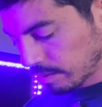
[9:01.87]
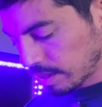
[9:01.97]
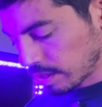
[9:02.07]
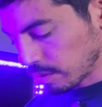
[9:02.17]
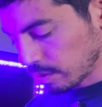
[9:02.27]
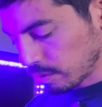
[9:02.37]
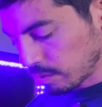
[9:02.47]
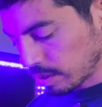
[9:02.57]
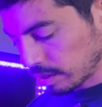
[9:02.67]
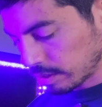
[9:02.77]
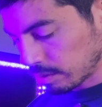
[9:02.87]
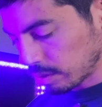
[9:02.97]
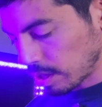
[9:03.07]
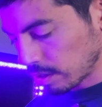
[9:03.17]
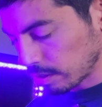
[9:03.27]
And you can use the little
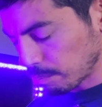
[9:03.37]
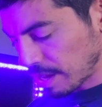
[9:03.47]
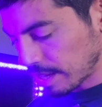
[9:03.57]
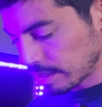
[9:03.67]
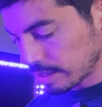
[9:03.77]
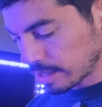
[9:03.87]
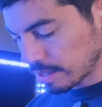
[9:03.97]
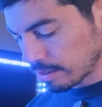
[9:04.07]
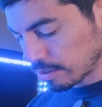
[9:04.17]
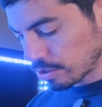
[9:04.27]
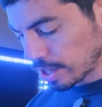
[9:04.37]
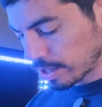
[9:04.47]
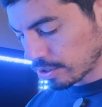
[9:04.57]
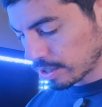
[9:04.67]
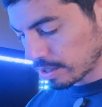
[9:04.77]
color palette here to
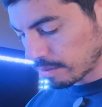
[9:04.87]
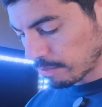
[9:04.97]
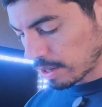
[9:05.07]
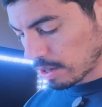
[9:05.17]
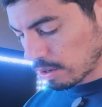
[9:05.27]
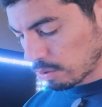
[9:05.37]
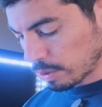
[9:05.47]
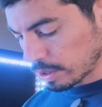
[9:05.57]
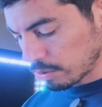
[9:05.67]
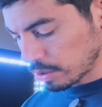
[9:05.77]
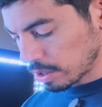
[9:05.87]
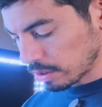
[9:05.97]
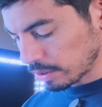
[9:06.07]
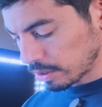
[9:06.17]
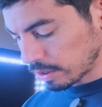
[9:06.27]
change it, or you can use a
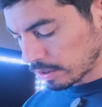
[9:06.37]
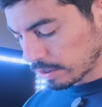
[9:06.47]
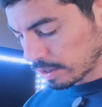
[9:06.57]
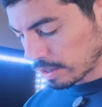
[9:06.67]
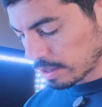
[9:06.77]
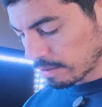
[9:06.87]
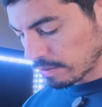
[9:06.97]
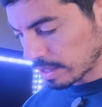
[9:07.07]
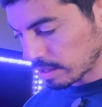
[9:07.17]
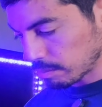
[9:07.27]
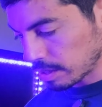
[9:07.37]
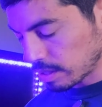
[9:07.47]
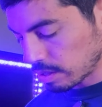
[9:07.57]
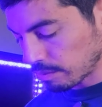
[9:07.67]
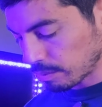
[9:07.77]
color card. That's a little bit
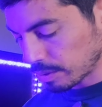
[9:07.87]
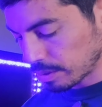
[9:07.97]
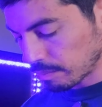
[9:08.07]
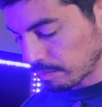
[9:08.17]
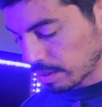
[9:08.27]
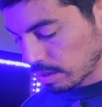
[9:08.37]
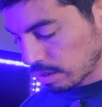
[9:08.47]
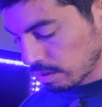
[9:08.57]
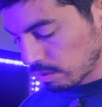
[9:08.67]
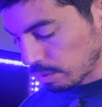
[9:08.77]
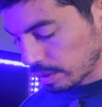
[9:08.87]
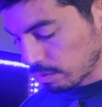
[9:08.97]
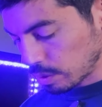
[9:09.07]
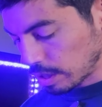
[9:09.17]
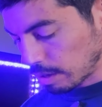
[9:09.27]
easier for you. Or you can
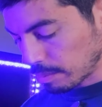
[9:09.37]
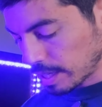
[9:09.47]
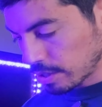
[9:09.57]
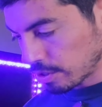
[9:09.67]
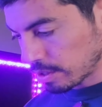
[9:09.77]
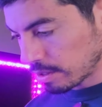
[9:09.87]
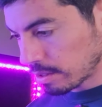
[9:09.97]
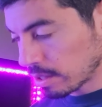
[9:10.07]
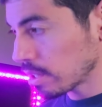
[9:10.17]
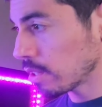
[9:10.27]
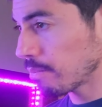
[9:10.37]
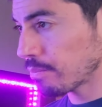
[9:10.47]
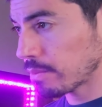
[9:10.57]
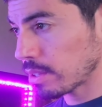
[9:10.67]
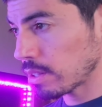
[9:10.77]
use a combination
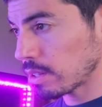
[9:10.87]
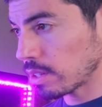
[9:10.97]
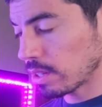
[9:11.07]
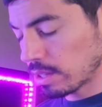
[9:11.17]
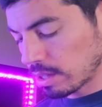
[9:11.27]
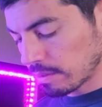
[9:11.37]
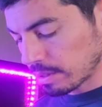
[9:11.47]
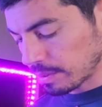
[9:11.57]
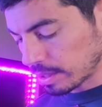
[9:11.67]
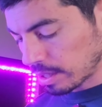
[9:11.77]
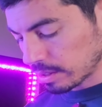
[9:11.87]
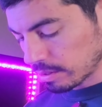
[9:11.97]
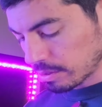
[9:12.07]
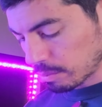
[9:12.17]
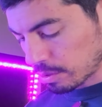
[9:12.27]
of different
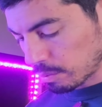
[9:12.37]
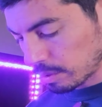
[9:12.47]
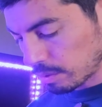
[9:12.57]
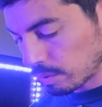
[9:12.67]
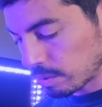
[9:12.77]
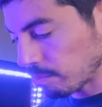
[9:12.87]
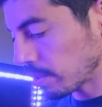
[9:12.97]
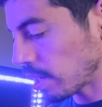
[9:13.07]
colors, which is really cool.